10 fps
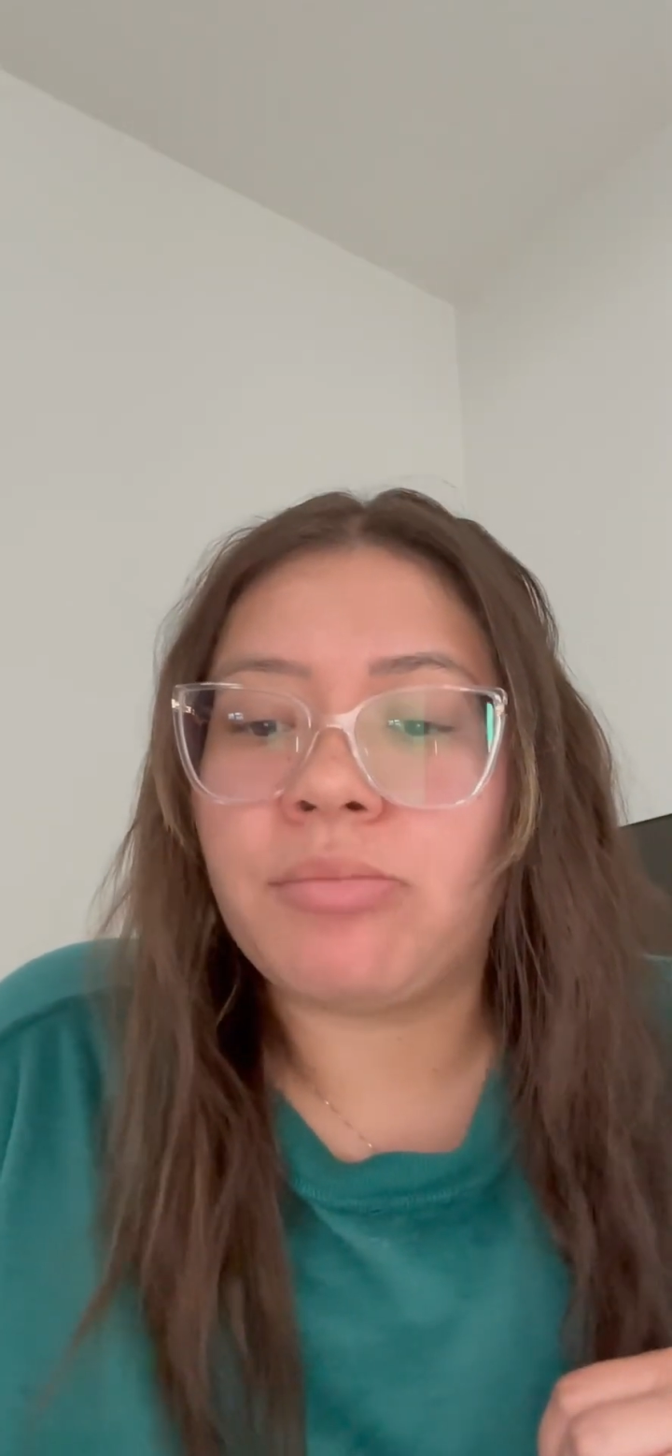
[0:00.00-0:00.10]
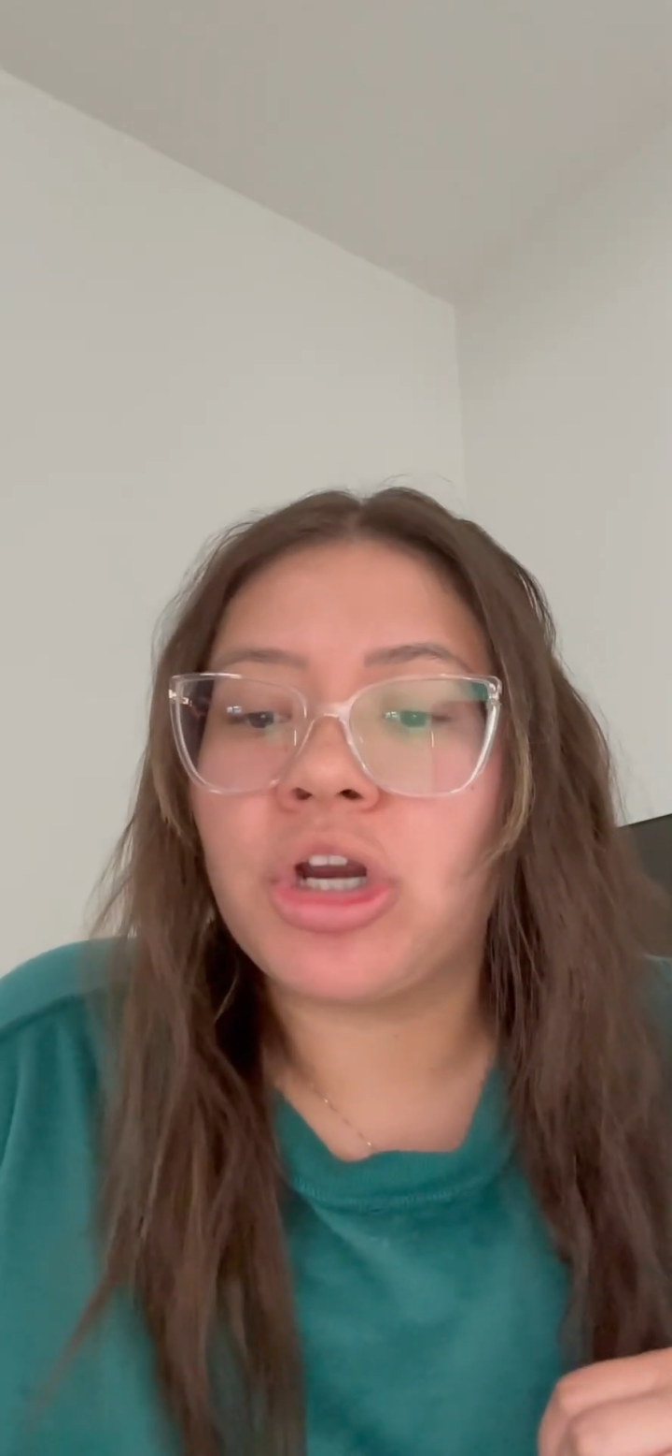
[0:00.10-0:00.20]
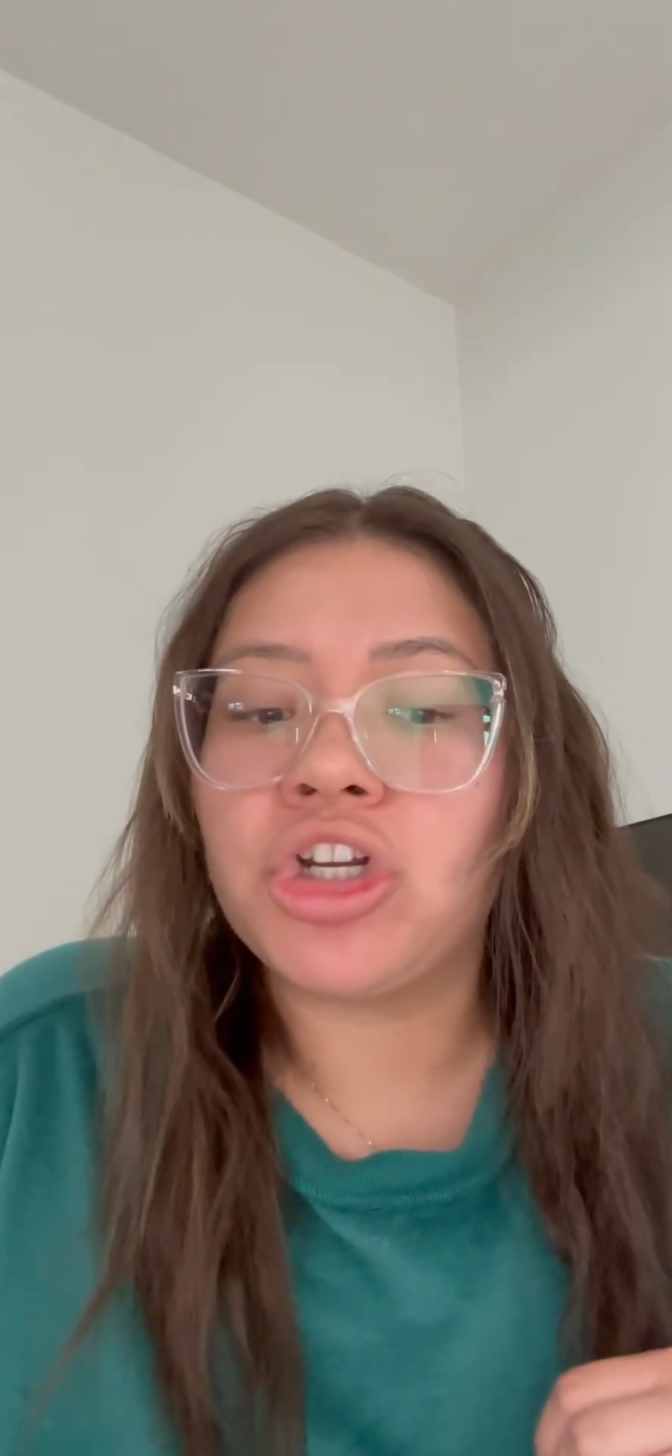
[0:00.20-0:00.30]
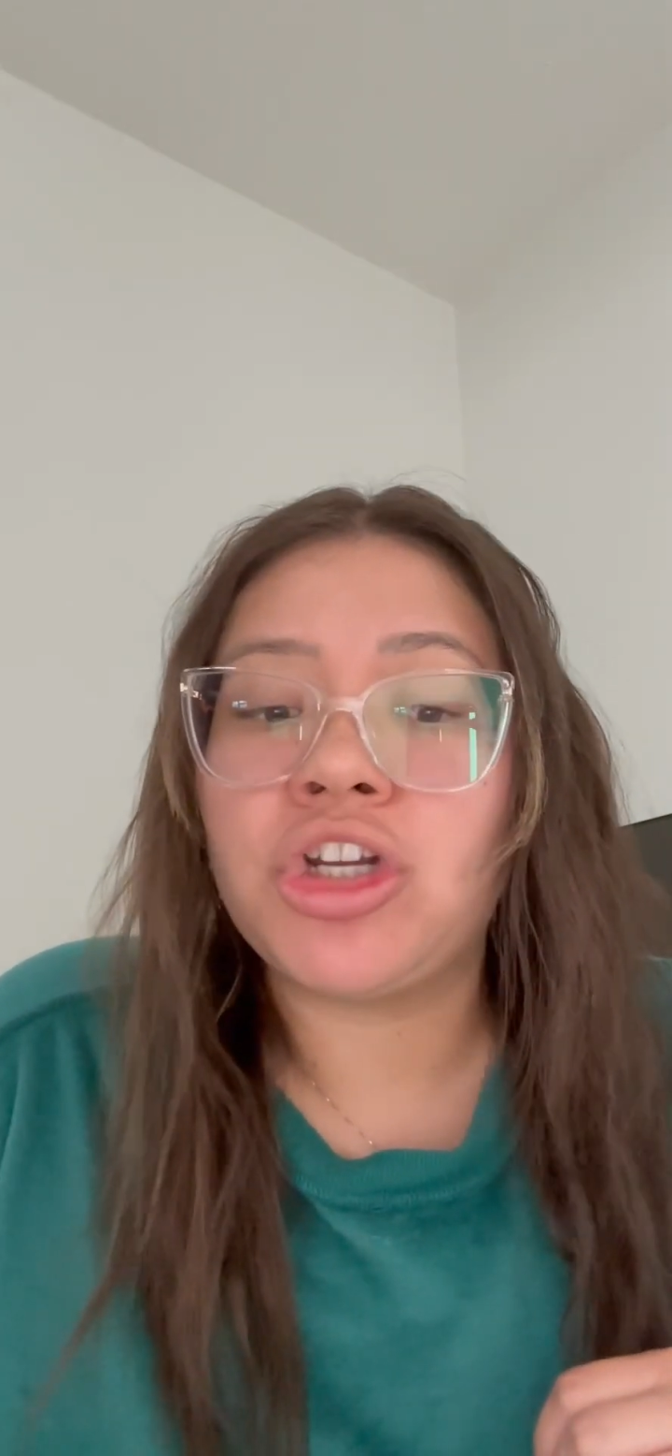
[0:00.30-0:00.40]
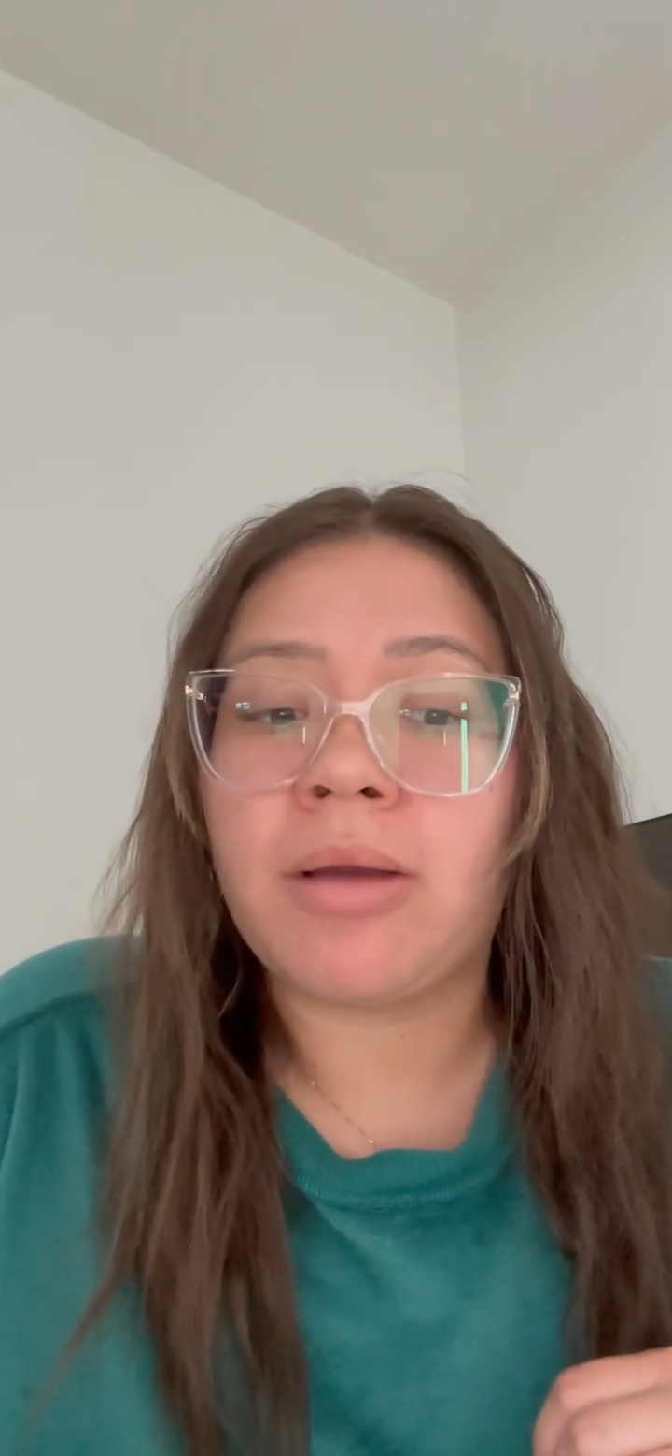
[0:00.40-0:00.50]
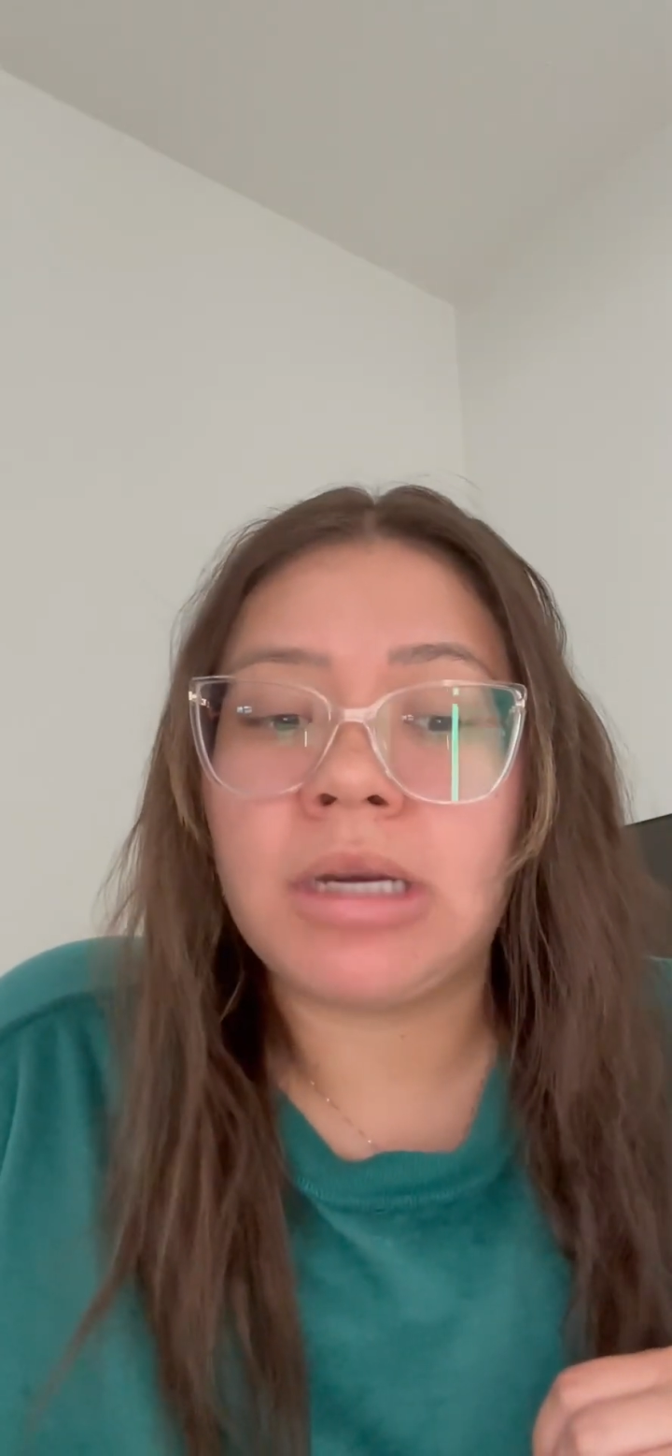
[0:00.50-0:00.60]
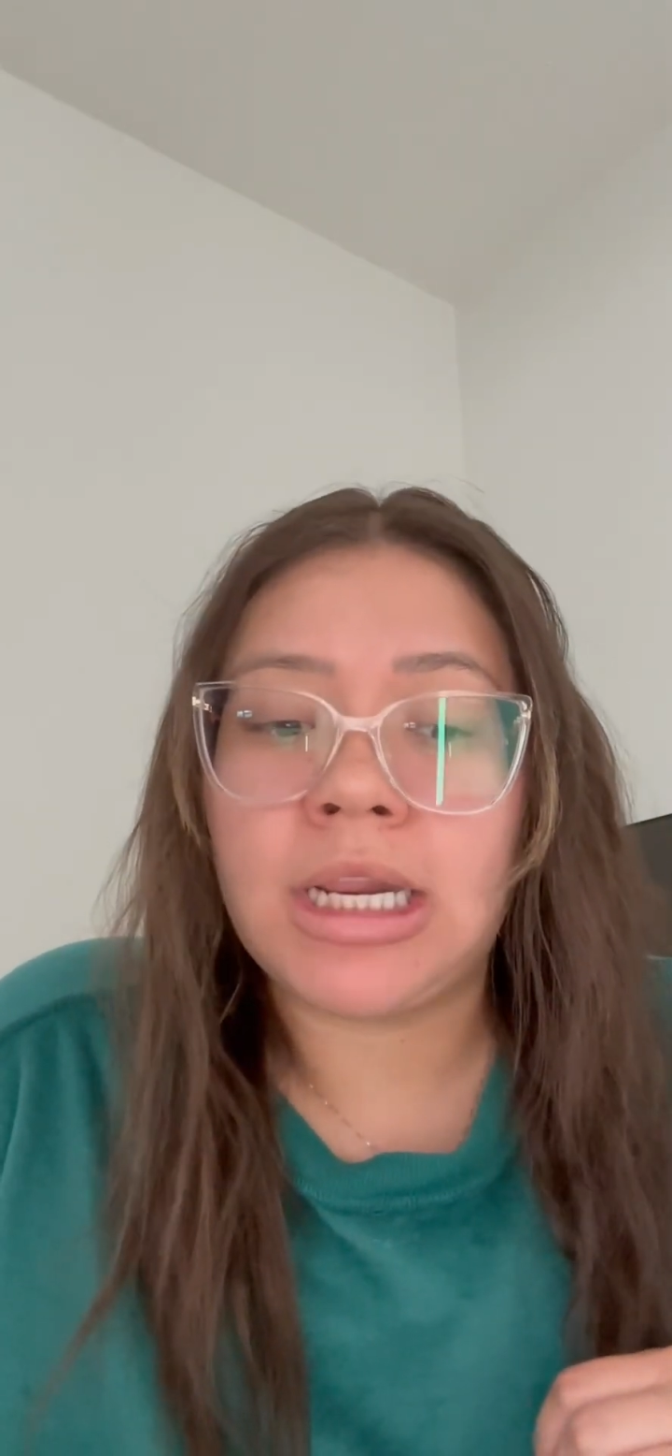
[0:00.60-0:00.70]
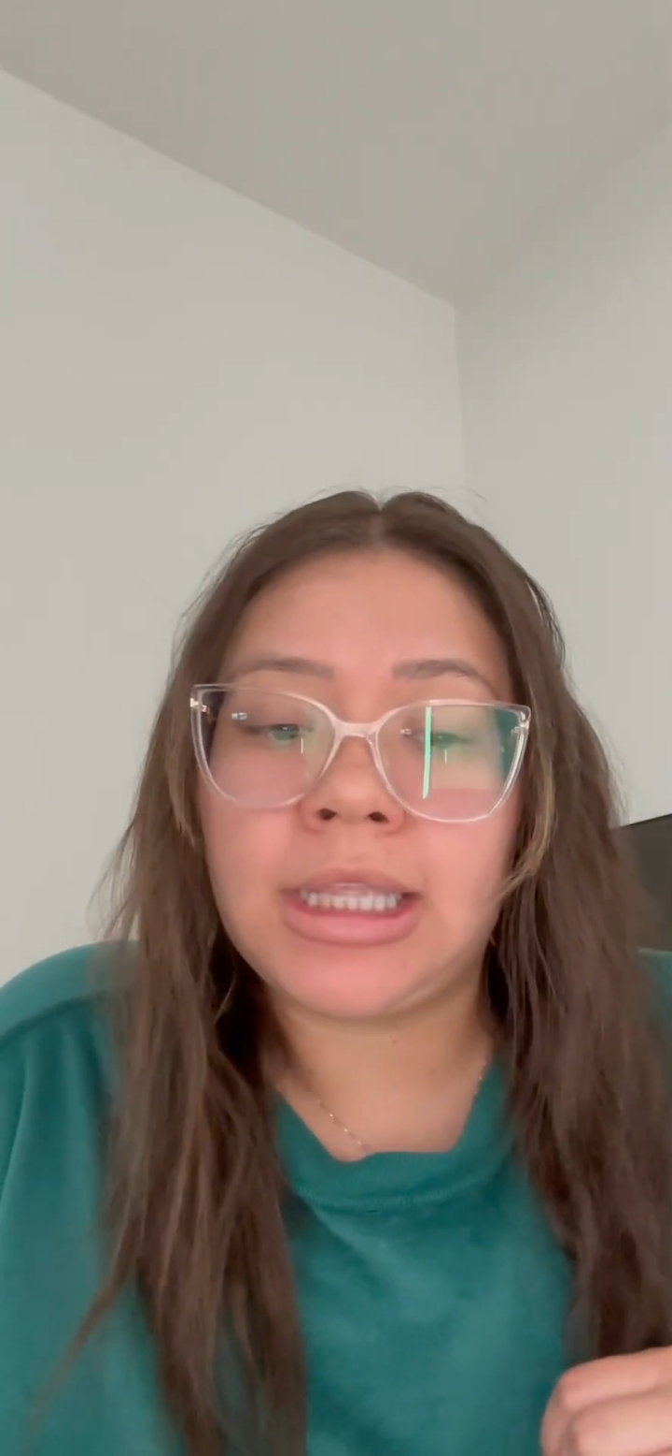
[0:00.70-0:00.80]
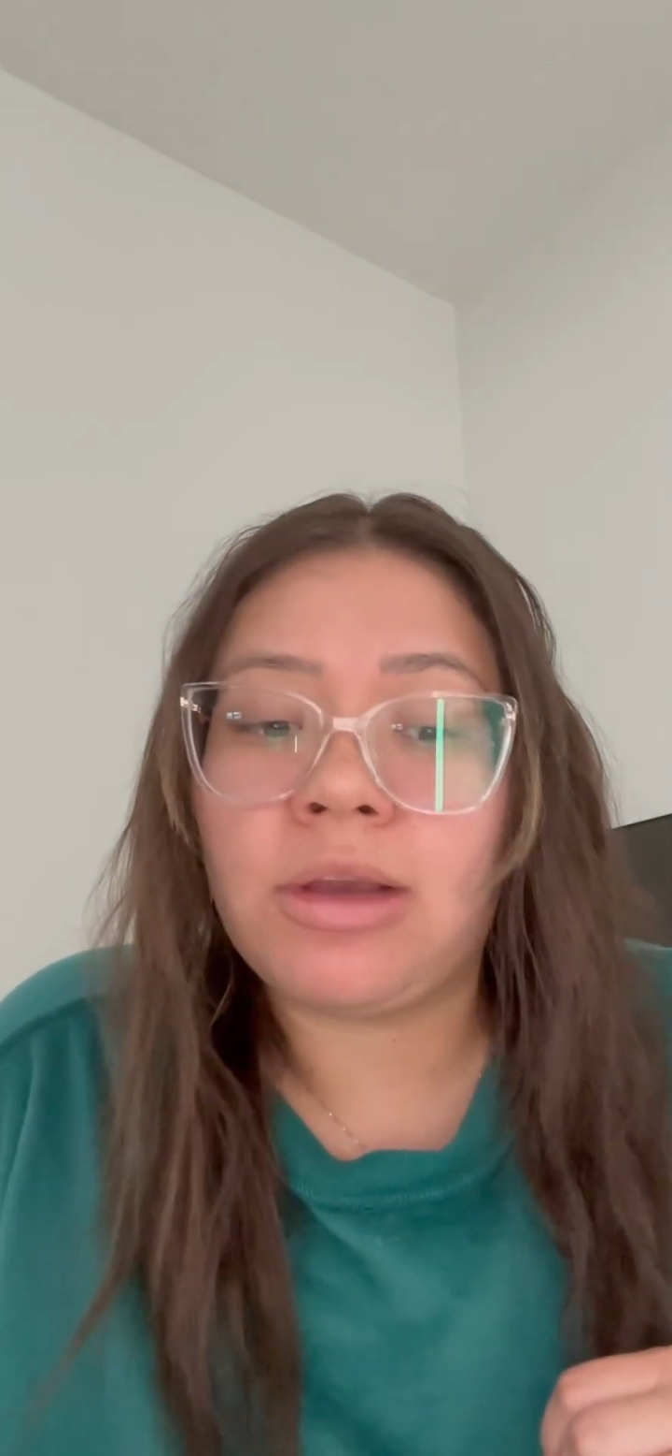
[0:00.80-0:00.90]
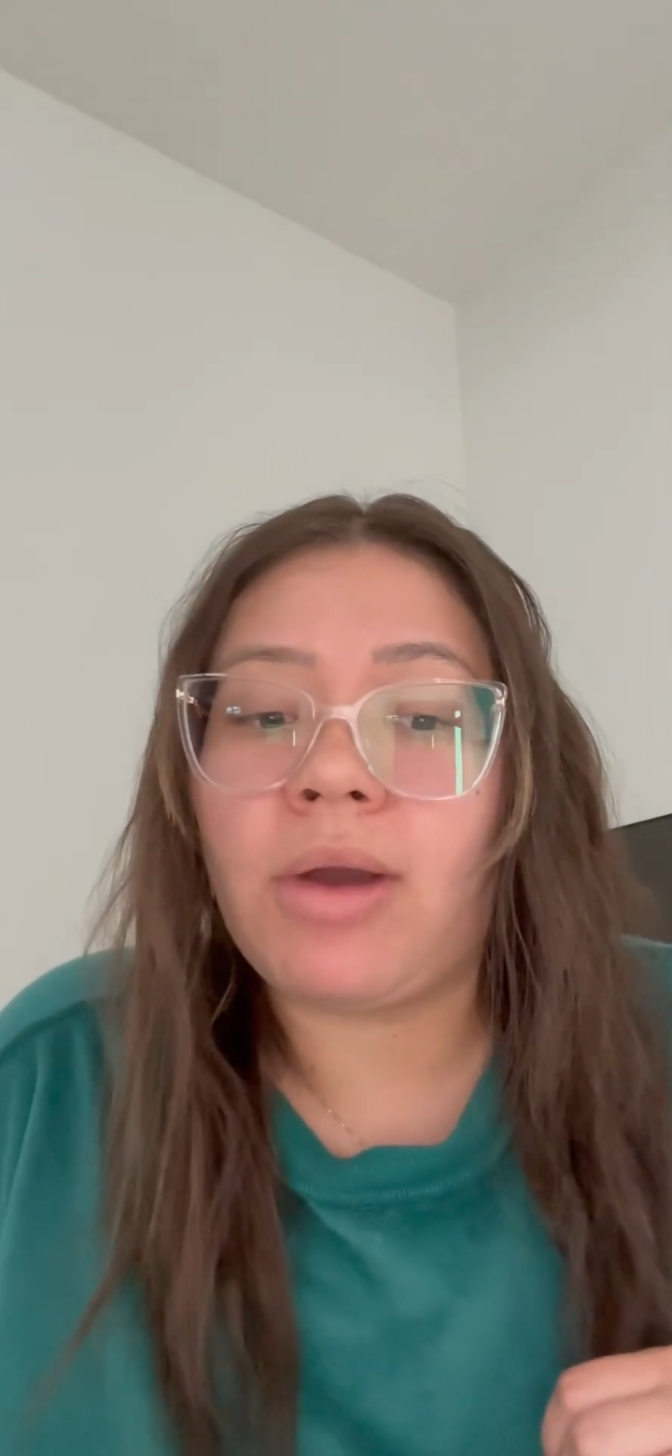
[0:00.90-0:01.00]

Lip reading: predominantly